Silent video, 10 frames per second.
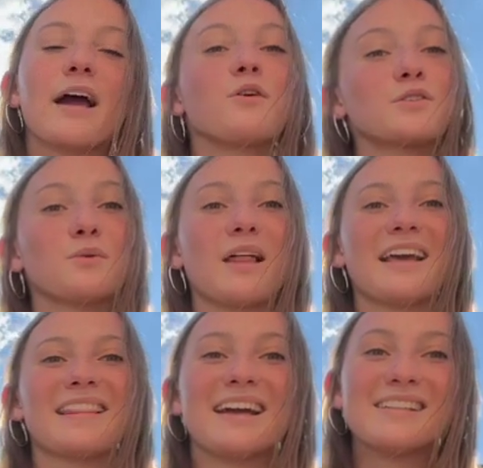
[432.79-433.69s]
I also
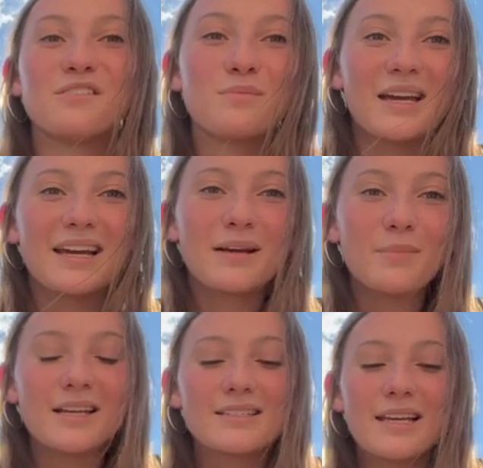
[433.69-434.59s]
like the idea of being in a
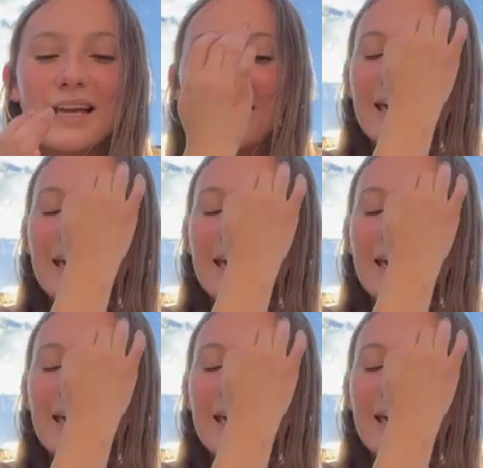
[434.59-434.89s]
big city.